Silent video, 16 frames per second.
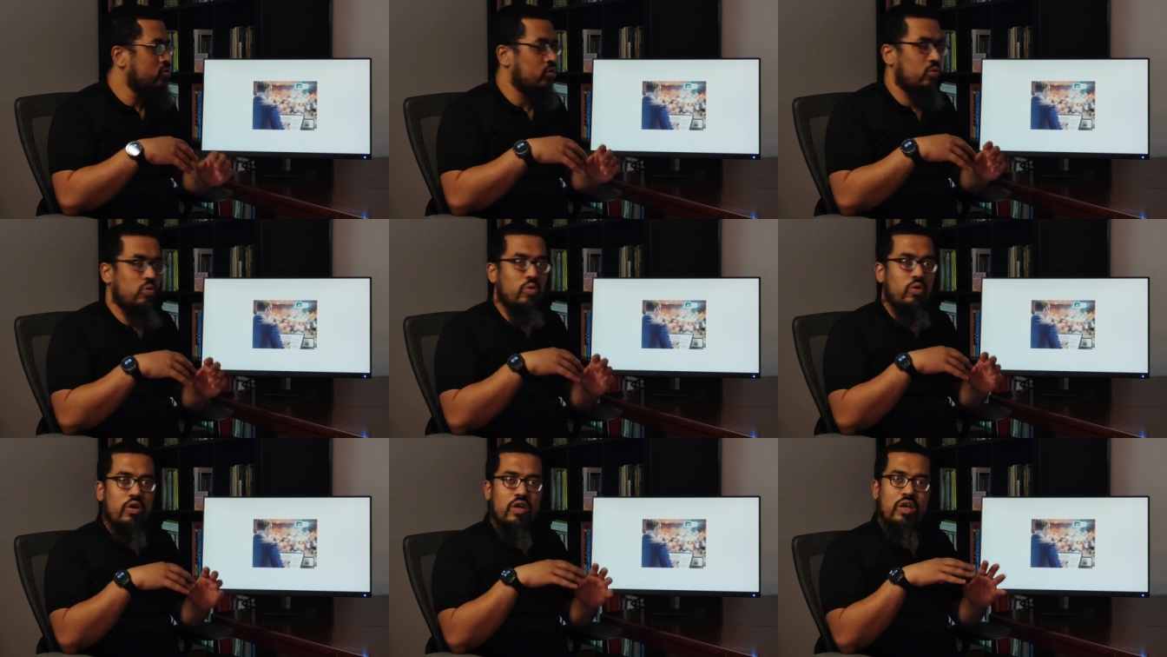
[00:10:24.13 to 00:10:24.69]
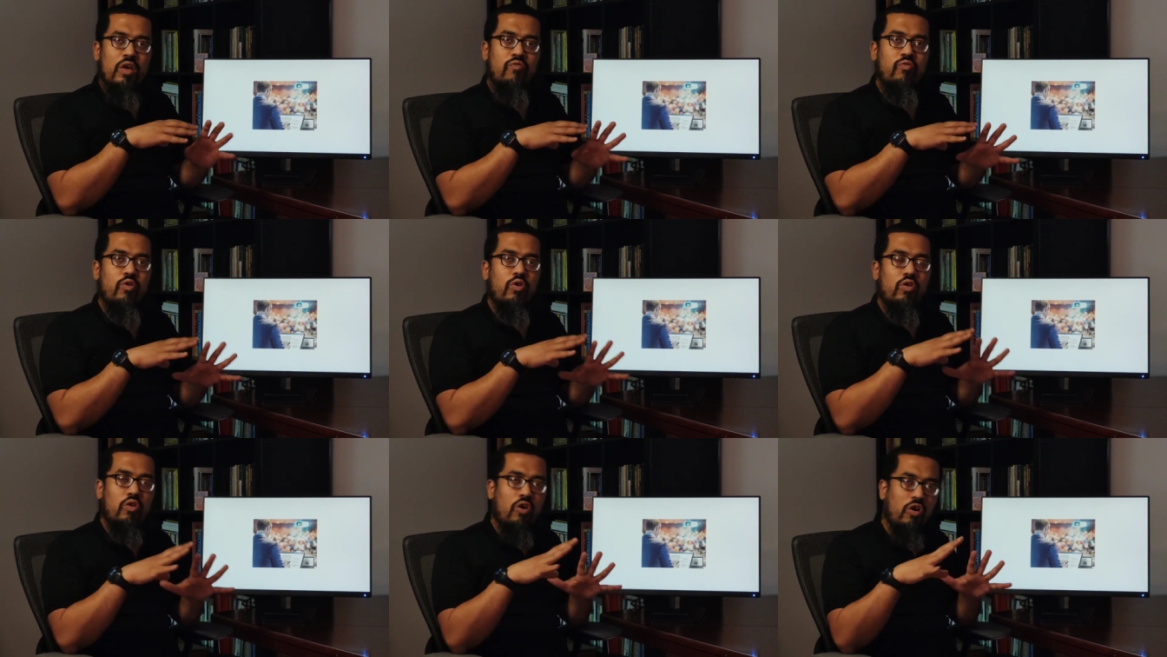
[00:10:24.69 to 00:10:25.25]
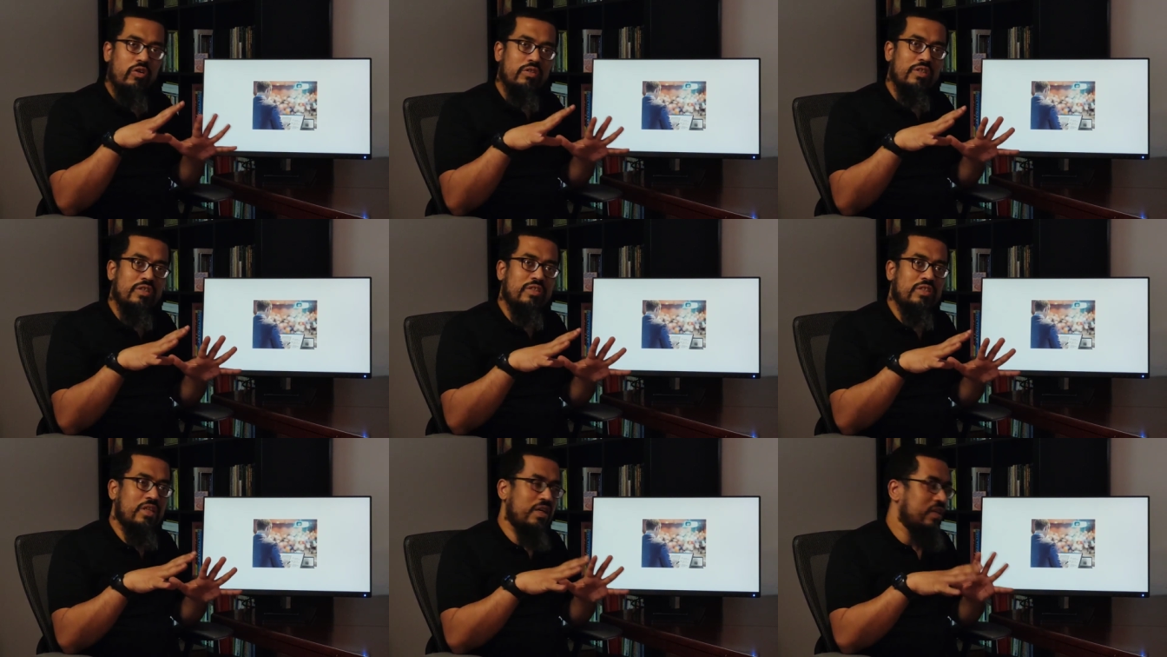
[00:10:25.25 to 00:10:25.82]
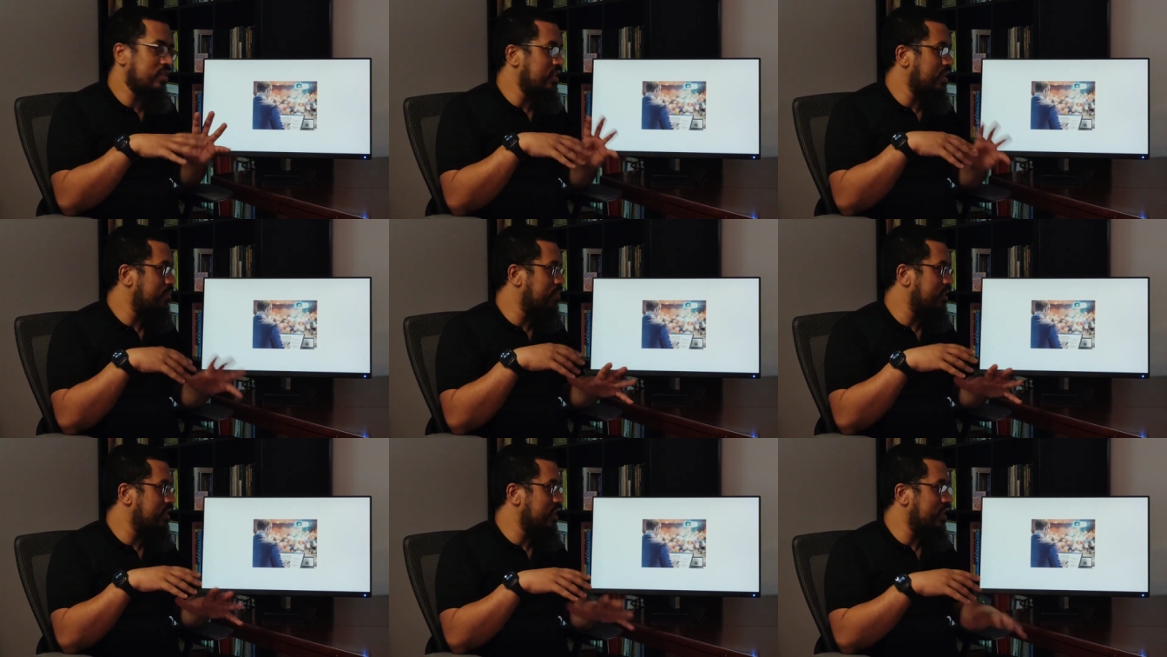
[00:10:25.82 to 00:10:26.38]
So if you're on the stage
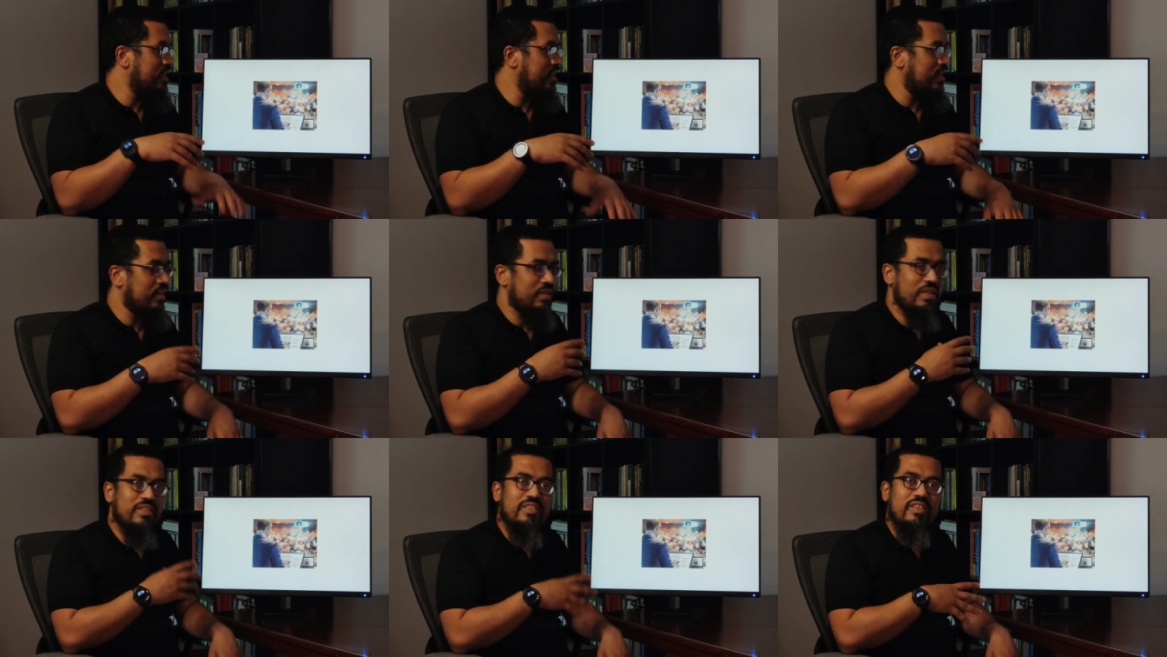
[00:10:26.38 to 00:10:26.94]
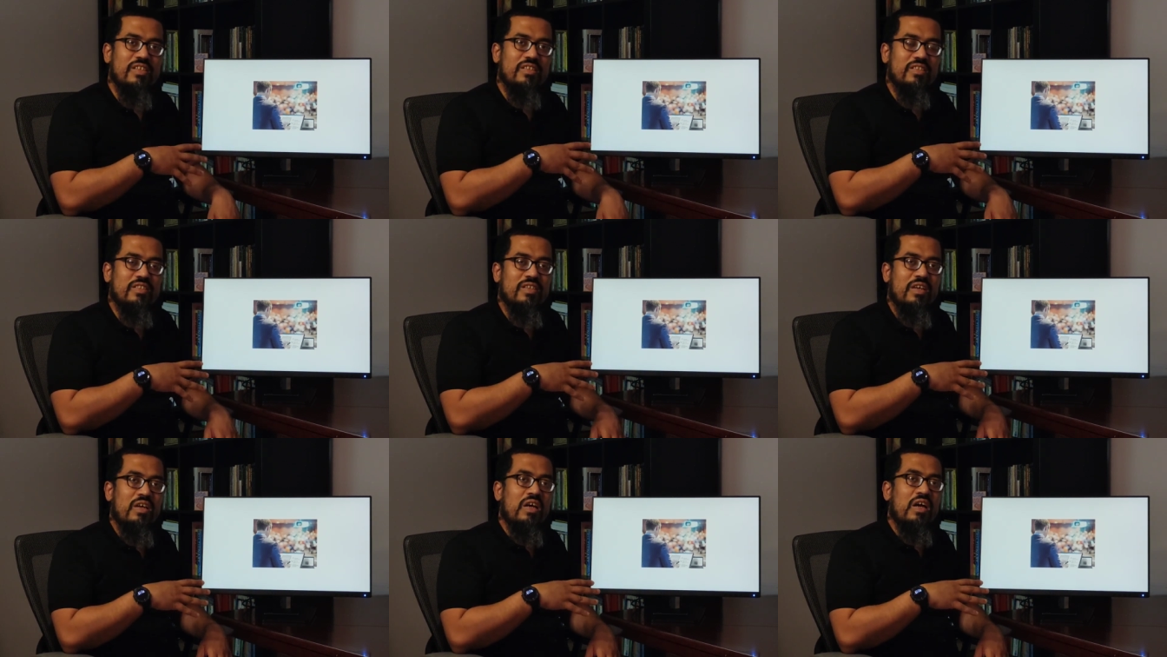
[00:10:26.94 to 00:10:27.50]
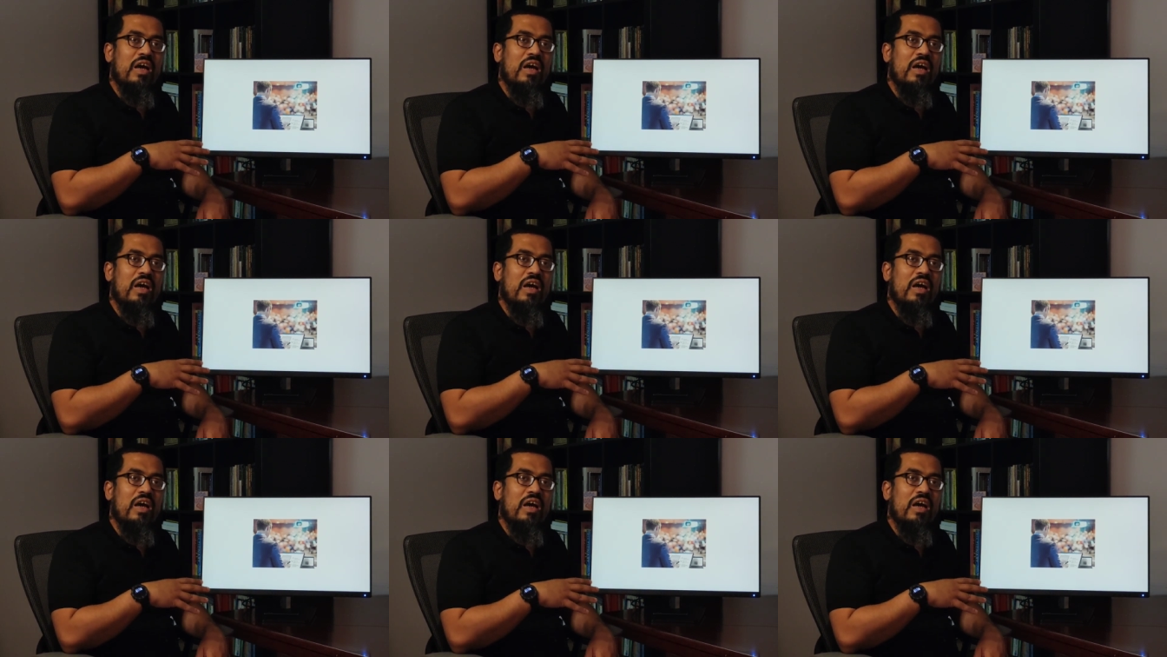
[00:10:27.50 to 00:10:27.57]
and presenting, this is